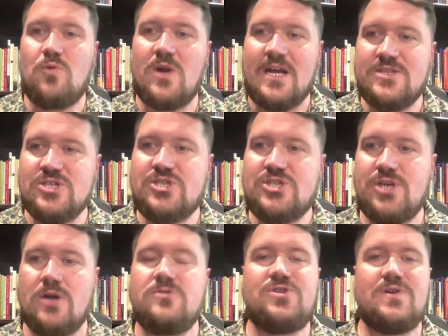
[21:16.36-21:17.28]
I just
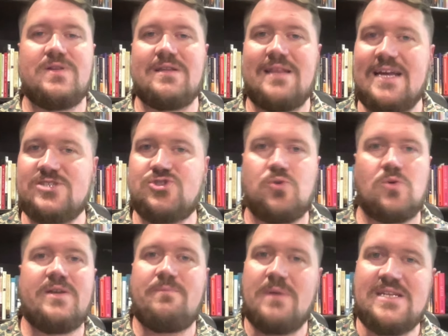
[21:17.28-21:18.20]
showed you in the last 20
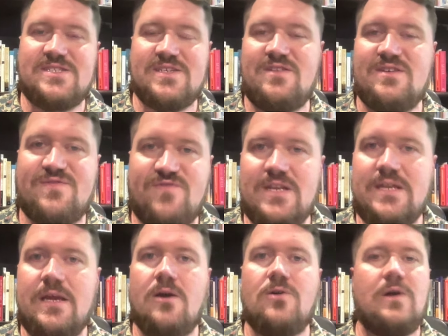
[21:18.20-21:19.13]
minutes of this
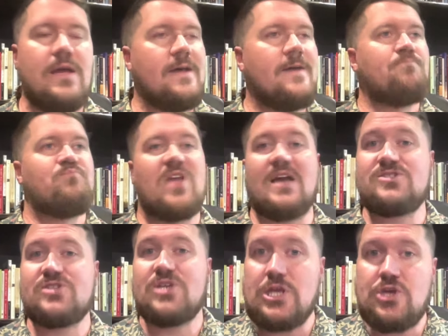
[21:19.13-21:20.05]
video, guys,
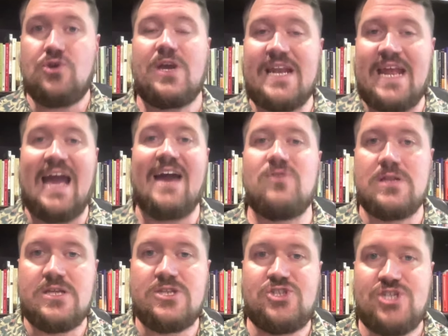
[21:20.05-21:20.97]
you can have a
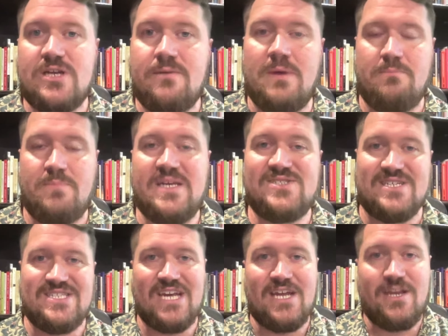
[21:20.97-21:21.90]
legitimate business.
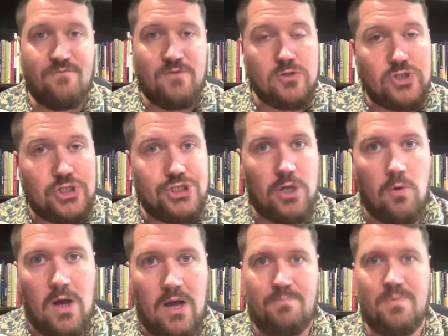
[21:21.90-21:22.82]
And if you'll show
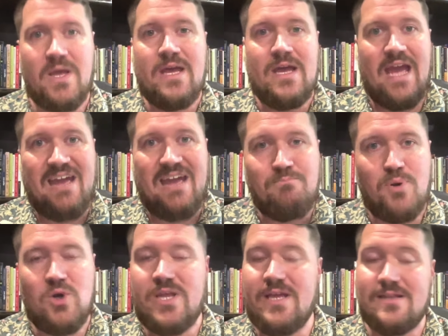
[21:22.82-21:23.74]
up and
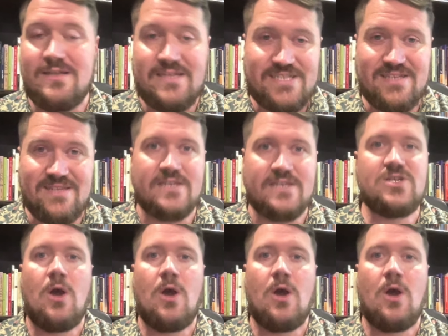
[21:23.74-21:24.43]
put in, listen to this,